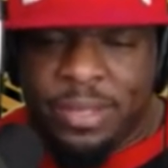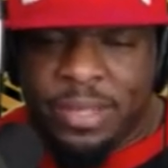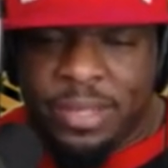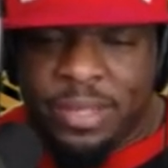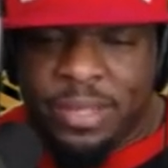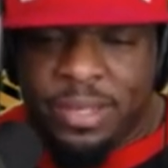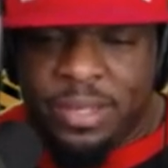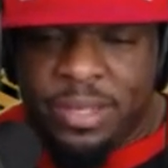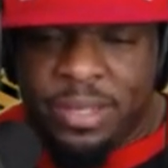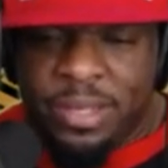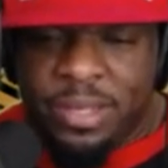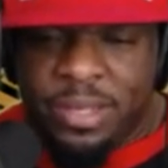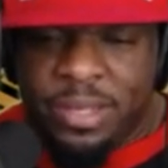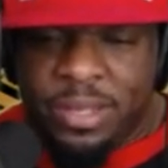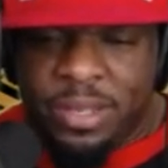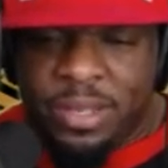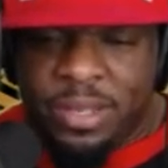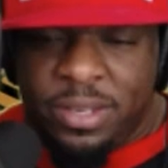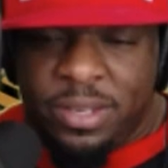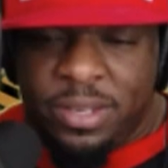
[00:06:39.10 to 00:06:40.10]

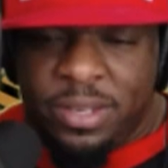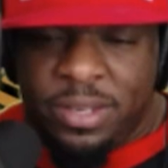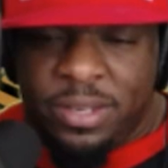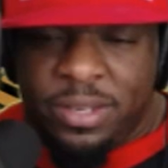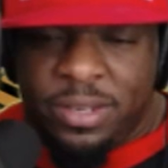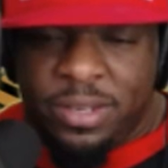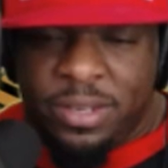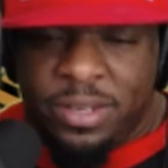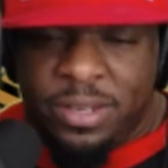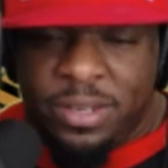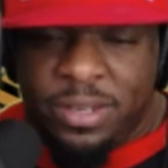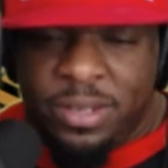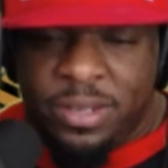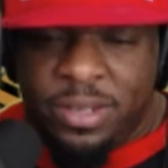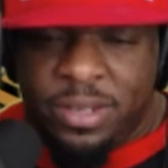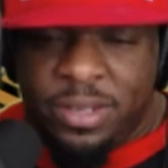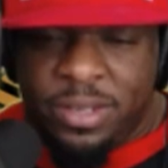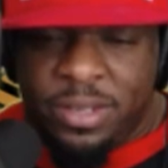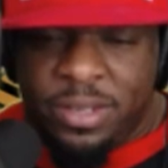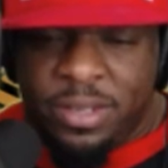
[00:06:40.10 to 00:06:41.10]

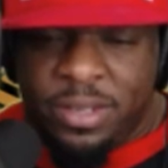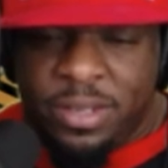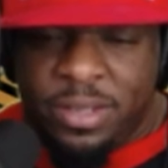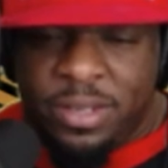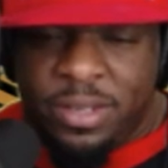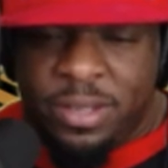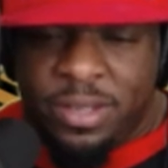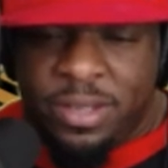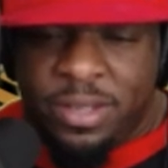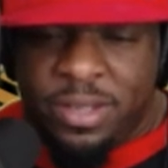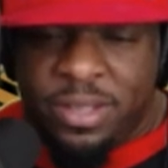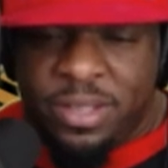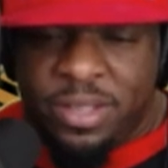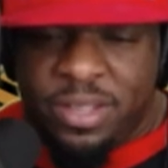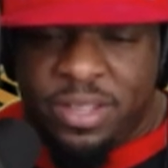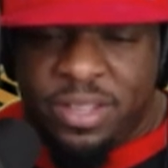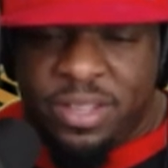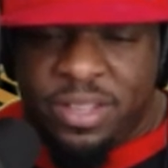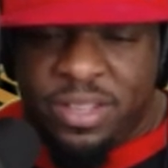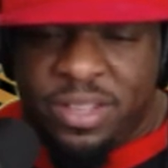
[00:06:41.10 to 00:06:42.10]

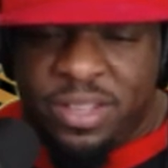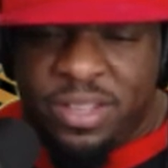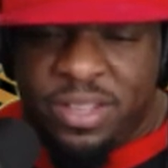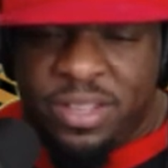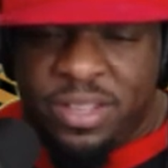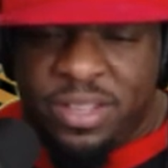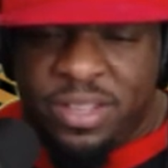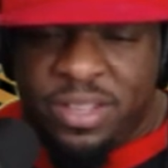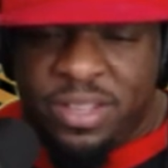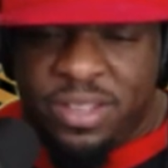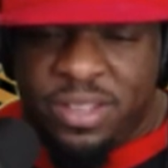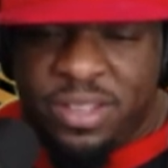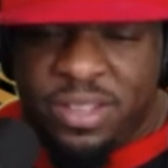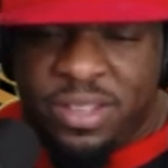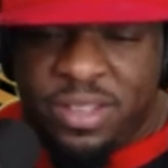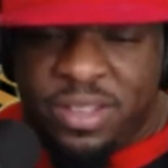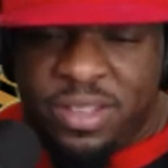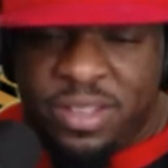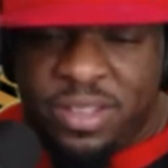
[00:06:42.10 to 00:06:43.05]
No one is speaking in this clip.